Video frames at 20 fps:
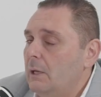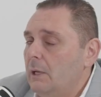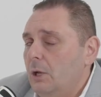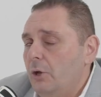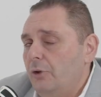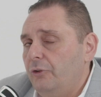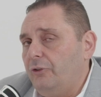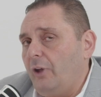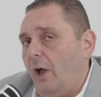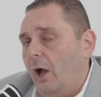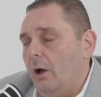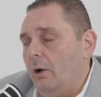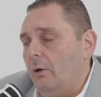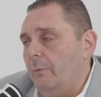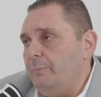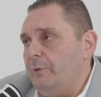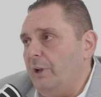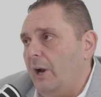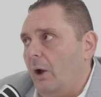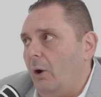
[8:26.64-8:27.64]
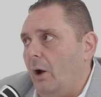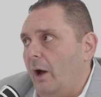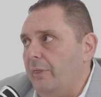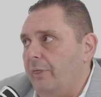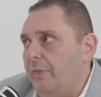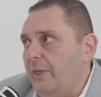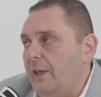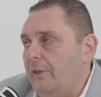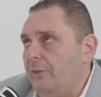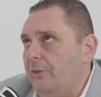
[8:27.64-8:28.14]
So, I
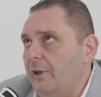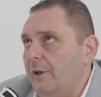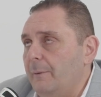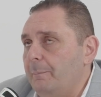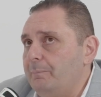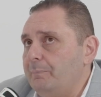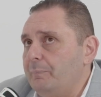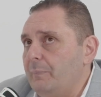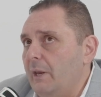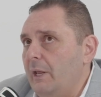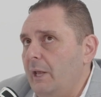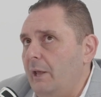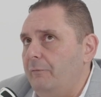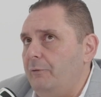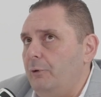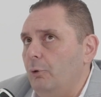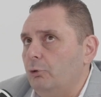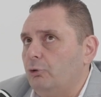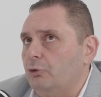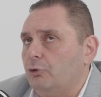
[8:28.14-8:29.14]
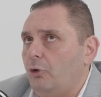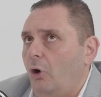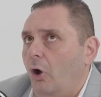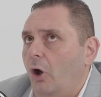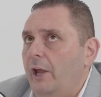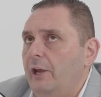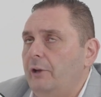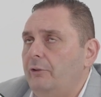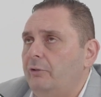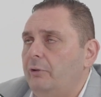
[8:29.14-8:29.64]
think that if you're
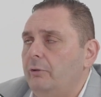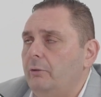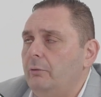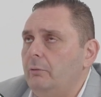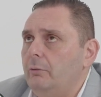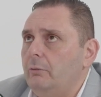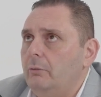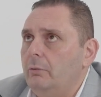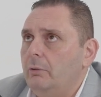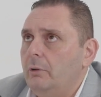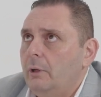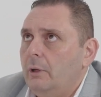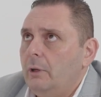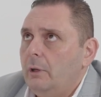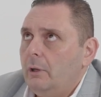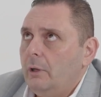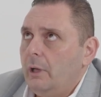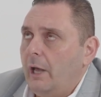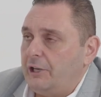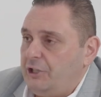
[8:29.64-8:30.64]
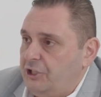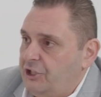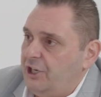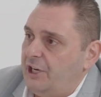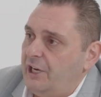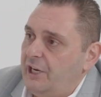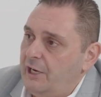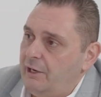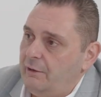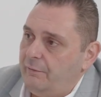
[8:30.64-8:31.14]
trying to
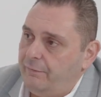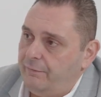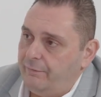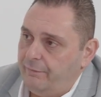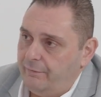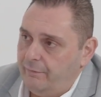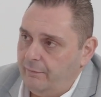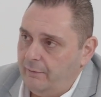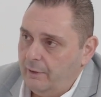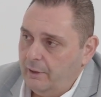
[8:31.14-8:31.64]
achieve